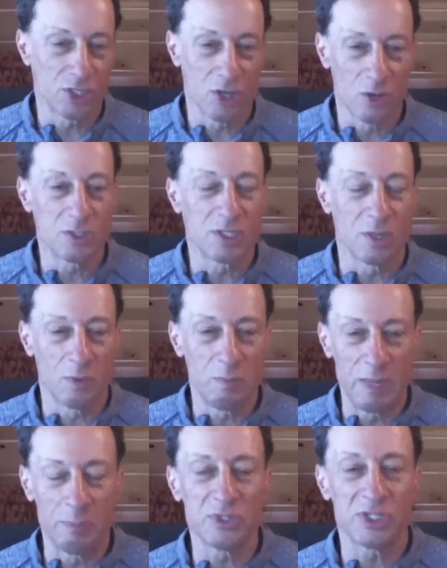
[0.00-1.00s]
that shows that when
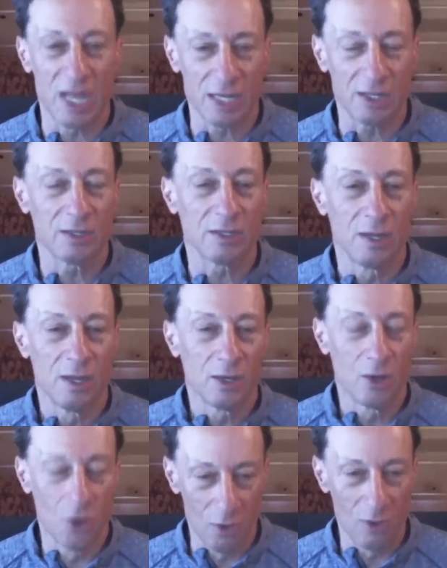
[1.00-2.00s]
people set
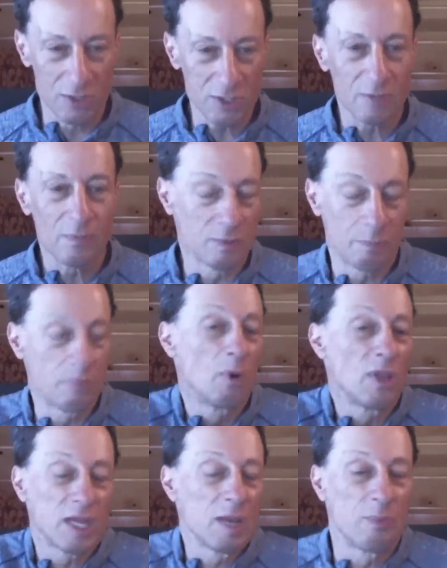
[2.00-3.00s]
goals, they're more
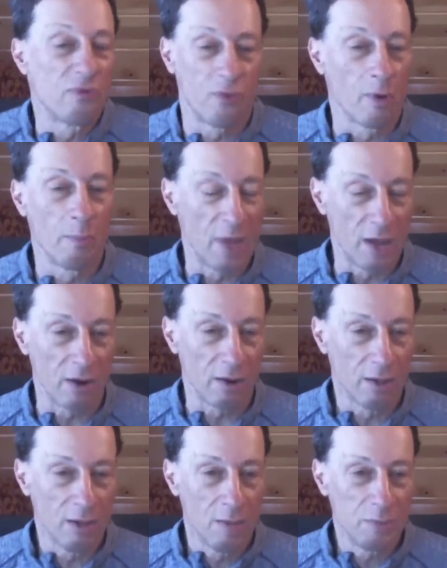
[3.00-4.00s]
likely to perform better.
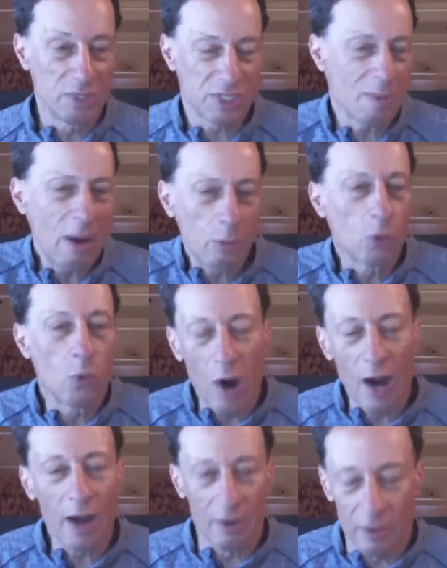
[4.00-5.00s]
You somehow are
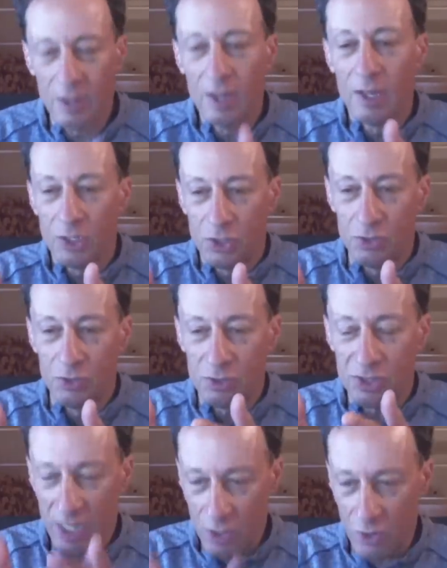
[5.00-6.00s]
wired to
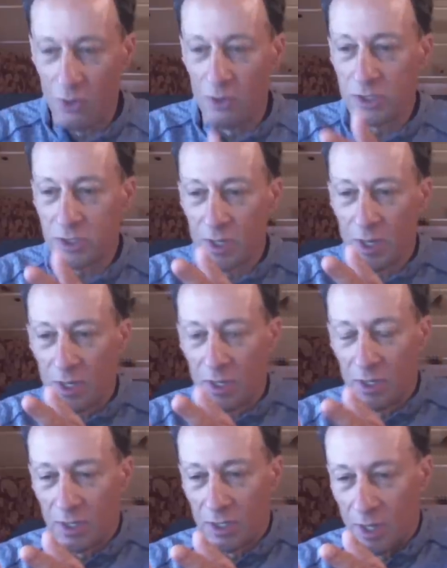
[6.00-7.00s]
set goals,
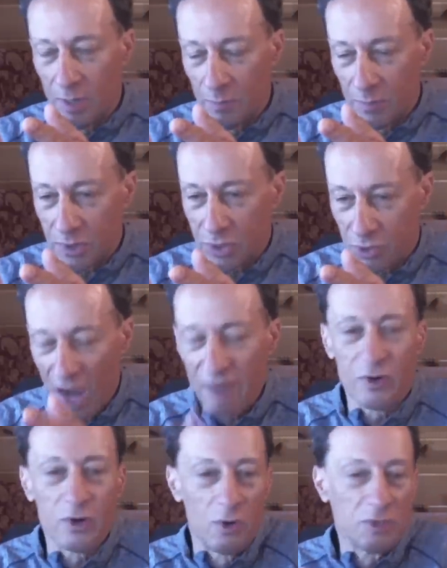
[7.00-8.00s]

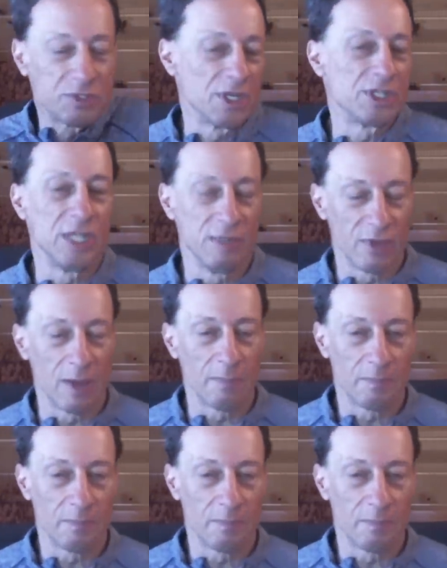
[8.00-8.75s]
strive for goals and achieve them.